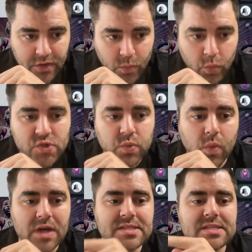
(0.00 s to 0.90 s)
was
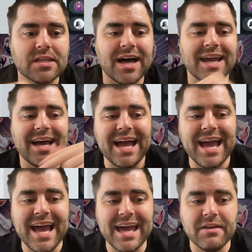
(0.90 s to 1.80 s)
one slot
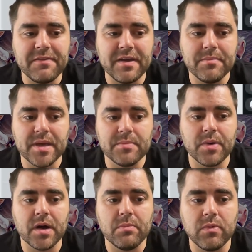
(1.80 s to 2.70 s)
ahead of him in
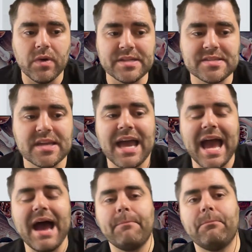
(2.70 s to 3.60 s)
pump points
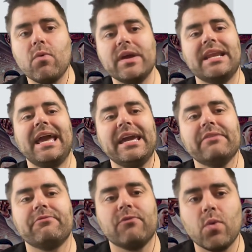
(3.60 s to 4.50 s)
at
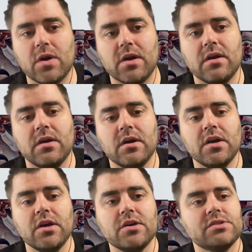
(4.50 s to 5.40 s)
0.84.
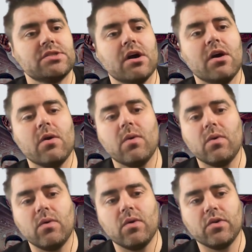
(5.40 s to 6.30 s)
So
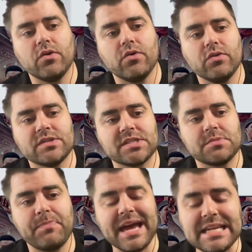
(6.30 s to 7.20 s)

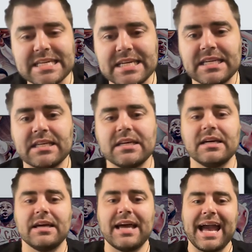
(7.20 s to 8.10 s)
spending
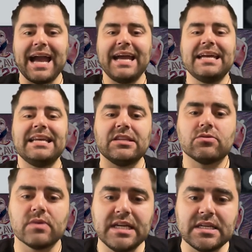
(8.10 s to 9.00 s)

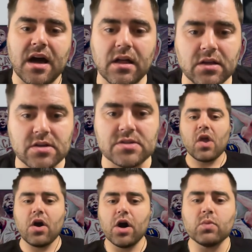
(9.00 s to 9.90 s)
$83
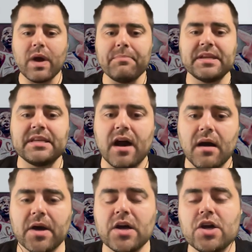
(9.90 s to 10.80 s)
on
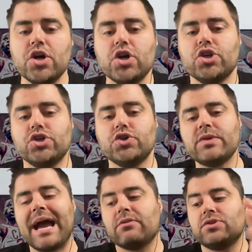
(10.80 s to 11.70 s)
Wembanyama, you
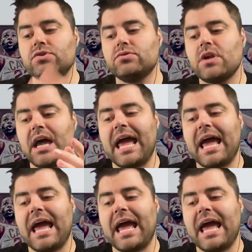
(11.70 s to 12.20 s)
now do not